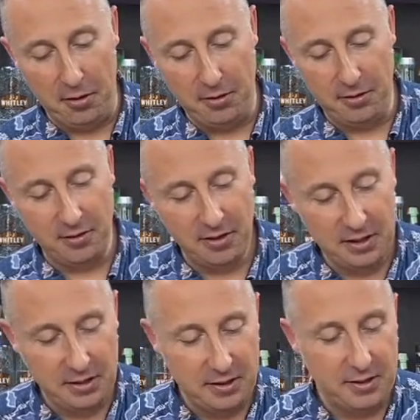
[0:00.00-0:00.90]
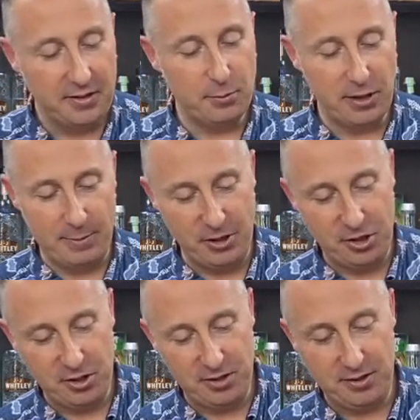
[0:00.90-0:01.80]
Didn't want that
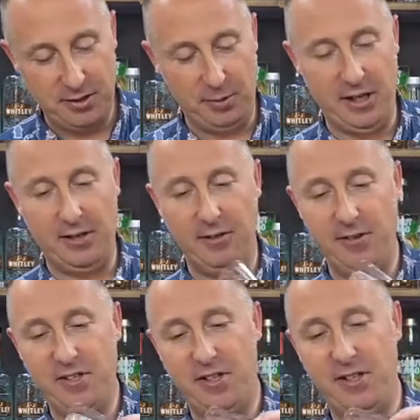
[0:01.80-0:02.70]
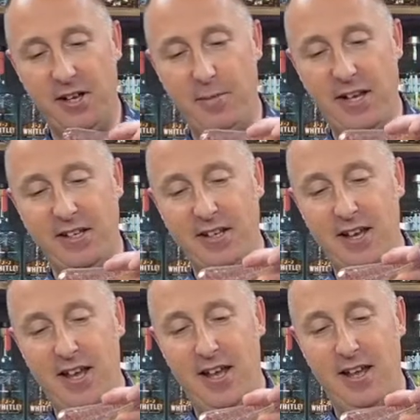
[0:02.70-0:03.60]
much. There we go, the rest can go back in
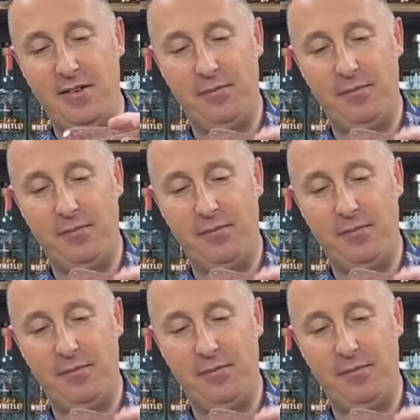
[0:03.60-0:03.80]
there.